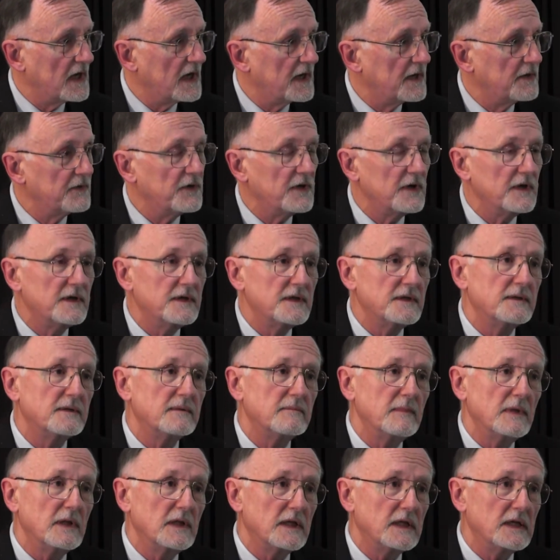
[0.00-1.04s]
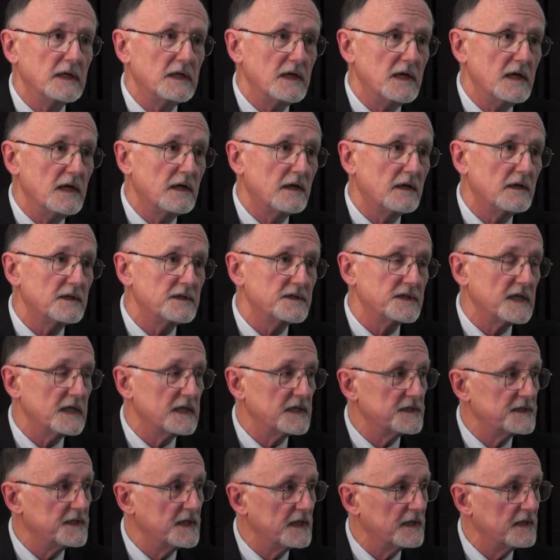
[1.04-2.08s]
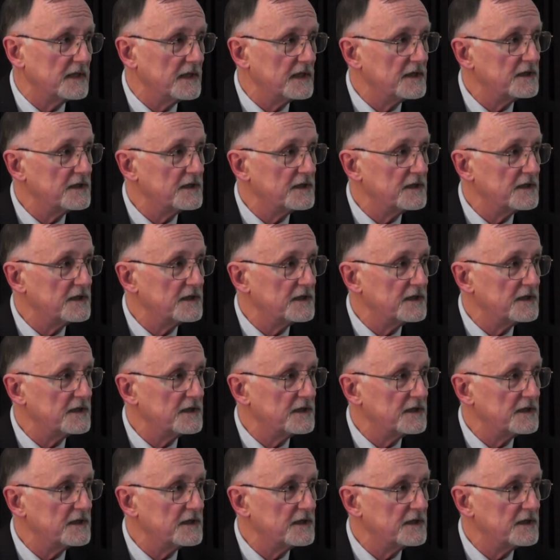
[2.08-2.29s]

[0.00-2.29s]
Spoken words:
100 million years is that